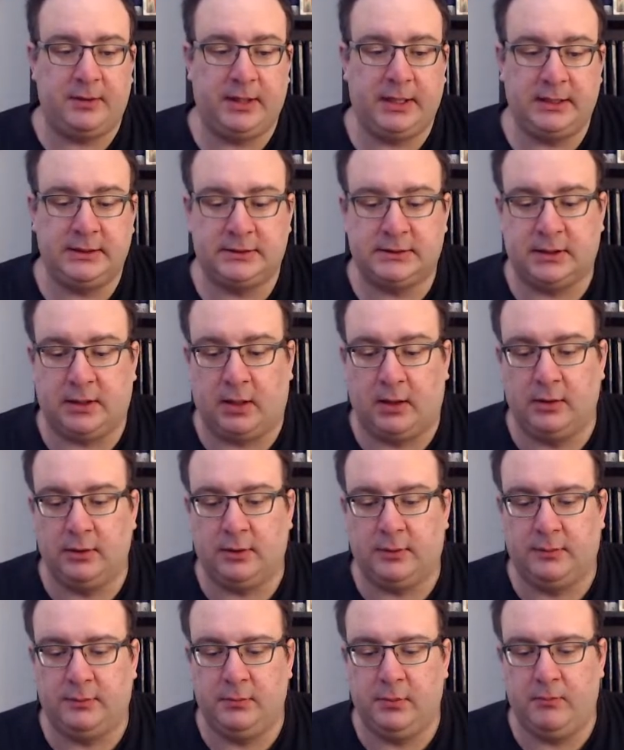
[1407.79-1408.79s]
against
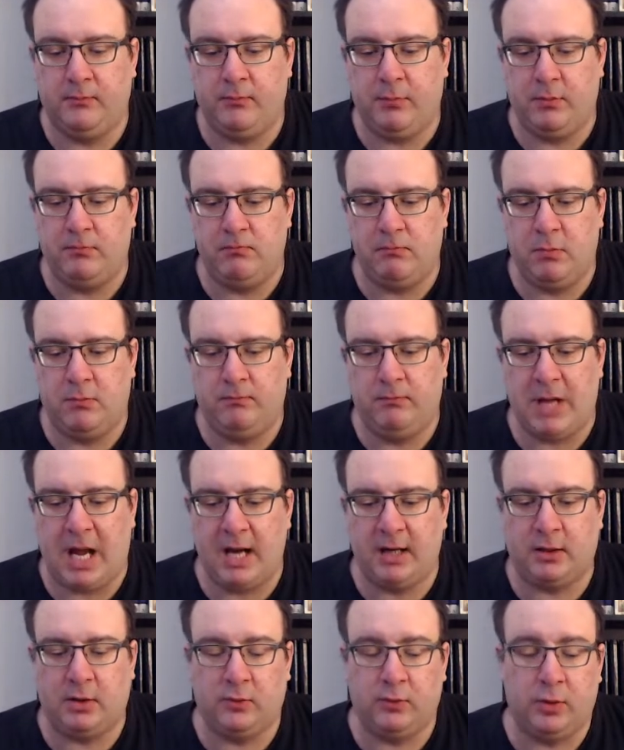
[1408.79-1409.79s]
Cardinal
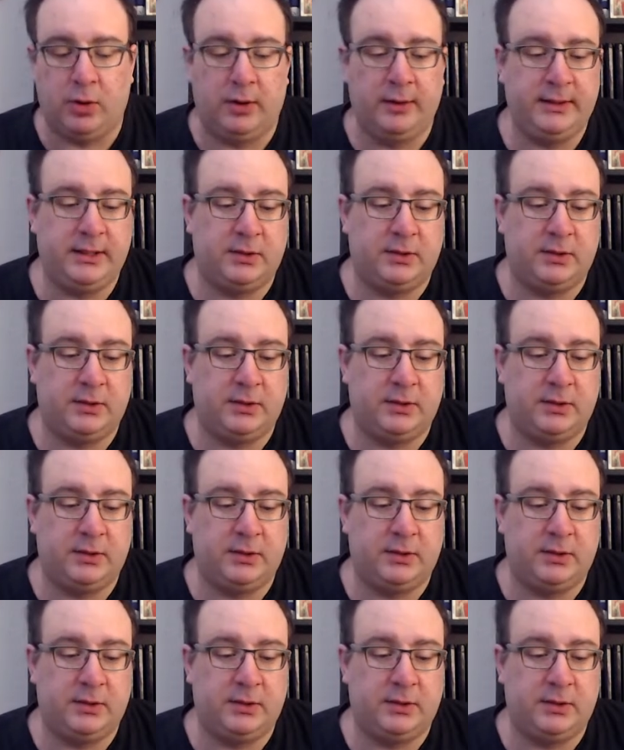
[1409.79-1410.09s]
McElroy.